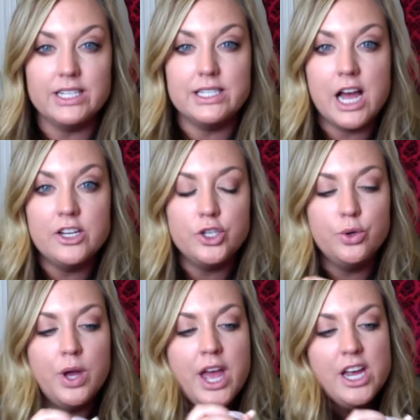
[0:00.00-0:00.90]
It's not
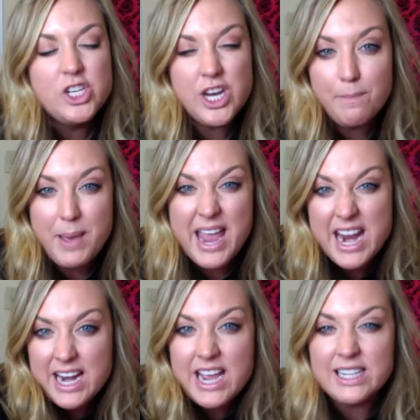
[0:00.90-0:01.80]
too
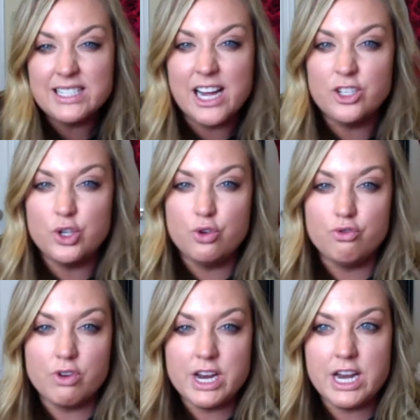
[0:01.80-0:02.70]
champagne-y. It's not too
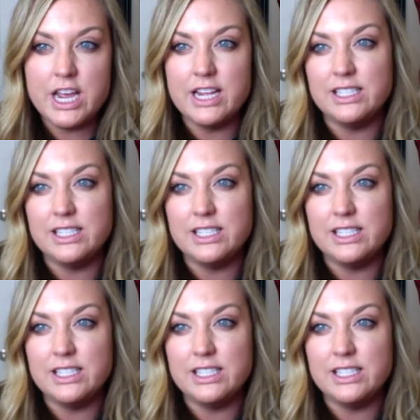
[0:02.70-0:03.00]
greeny.